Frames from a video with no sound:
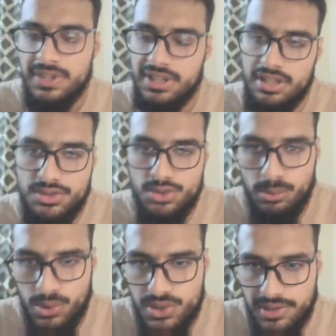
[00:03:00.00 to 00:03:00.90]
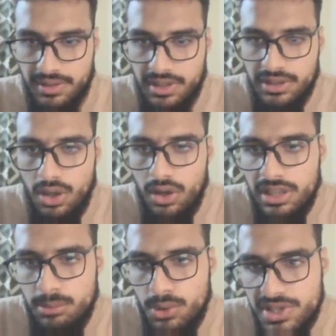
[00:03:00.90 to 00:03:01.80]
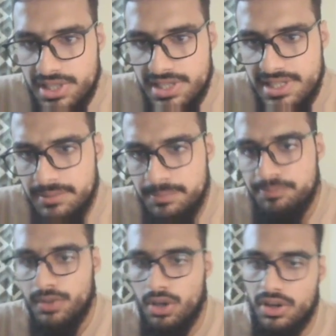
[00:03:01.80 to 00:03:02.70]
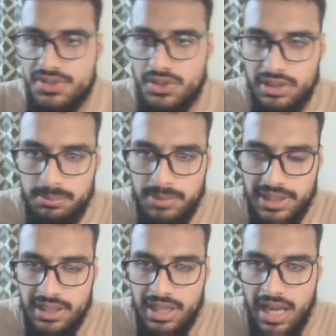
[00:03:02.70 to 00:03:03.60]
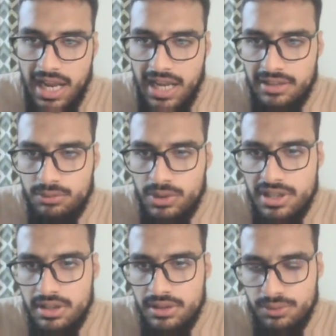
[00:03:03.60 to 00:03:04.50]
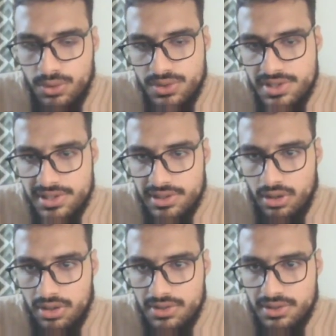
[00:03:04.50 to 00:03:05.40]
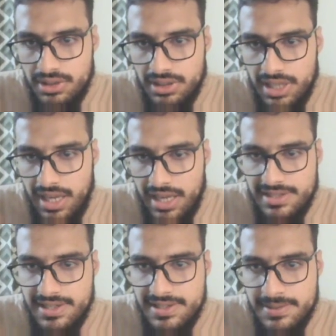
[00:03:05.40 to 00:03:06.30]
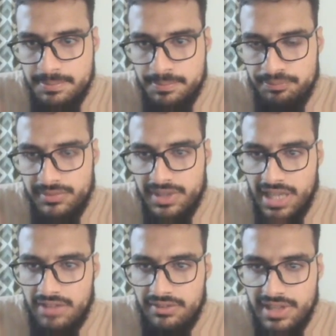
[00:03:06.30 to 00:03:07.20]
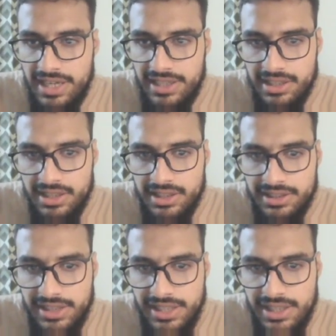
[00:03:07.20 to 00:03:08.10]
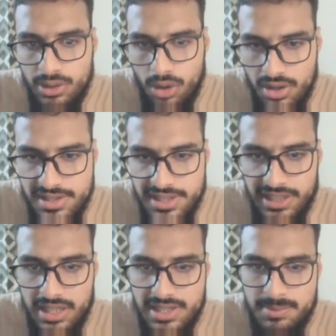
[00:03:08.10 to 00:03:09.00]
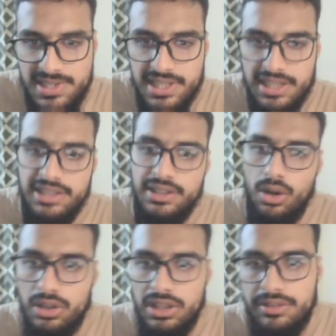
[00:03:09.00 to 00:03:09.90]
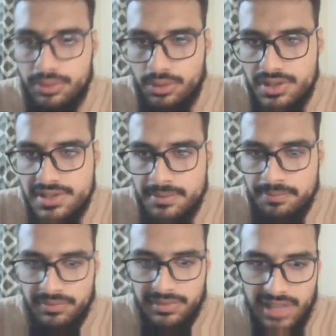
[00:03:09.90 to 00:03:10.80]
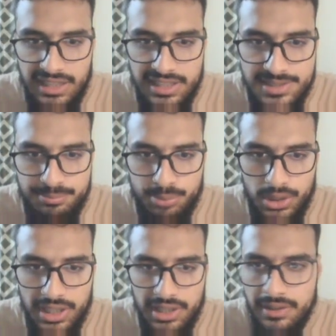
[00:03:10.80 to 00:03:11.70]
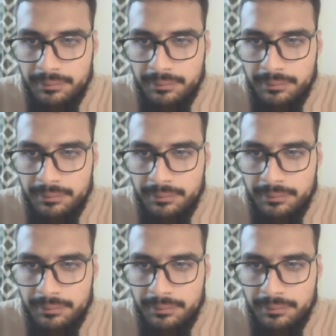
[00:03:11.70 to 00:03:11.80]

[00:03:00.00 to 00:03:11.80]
there is no motion, the only motion is in horizontal plane. And what are the forces in the horizontal axis? Can we write t cos theta is basically the only force that is pulling